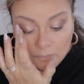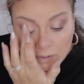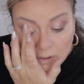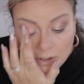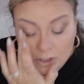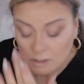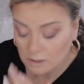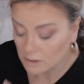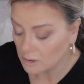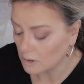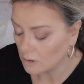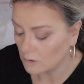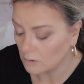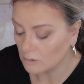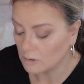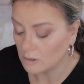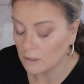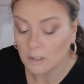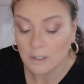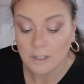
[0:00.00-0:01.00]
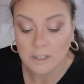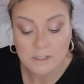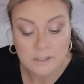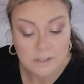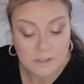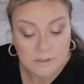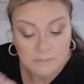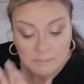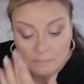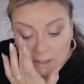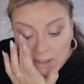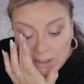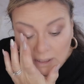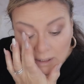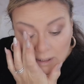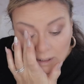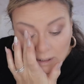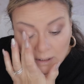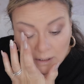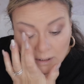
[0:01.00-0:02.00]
just to utilize as many